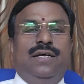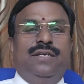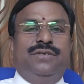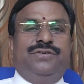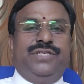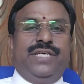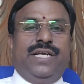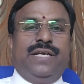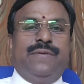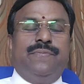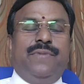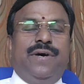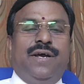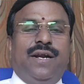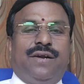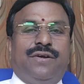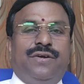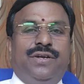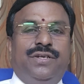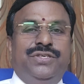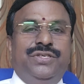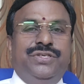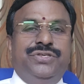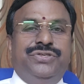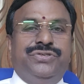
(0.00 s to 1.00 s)
trademark
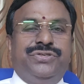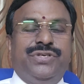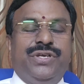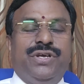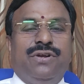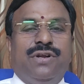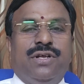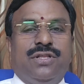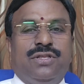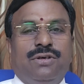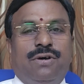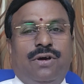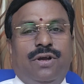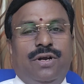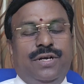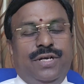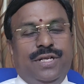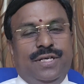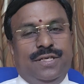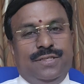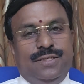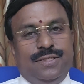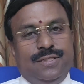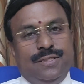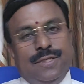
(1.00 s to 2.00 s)
registry or
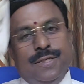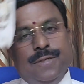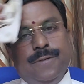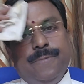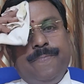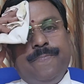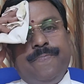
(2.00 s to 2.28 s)
authorities.